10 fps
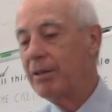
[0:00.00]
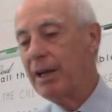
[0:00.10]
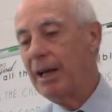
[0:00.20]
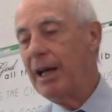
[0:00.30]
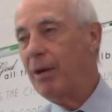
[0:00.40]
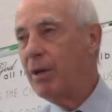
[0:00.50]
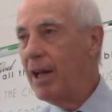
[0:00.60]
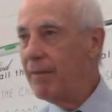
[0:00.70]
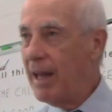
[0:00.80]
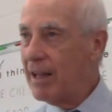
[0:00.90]
Okay, and we
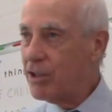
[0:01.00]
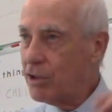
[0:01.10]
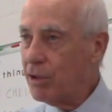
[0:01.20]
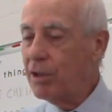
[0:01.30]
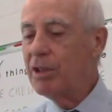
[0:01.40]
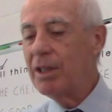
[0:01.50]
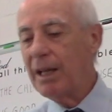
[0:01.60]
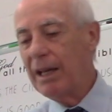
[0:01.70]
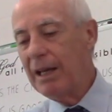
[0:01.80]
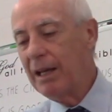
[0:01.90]
have that sir
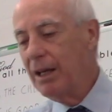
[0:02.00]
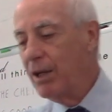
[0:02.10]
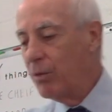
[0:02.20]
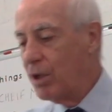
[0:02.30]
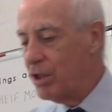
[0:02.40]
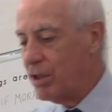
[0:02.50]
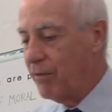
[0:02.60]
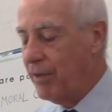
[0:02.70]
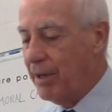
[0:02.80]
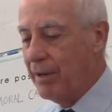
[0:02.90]
today, which is a
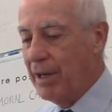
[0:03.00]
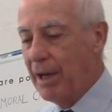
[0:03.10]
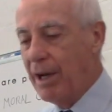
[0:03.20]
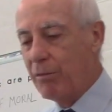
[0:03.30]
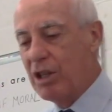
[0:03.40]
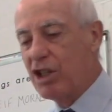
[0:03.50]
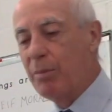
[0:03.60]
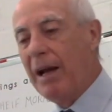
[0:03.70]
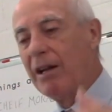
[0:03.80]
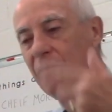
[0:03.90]
very
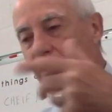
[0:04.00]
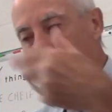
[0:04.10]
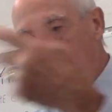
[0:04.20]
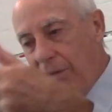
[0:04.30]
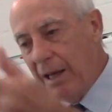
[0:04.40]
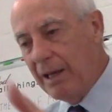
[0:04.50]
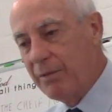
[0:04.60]
respectful thing.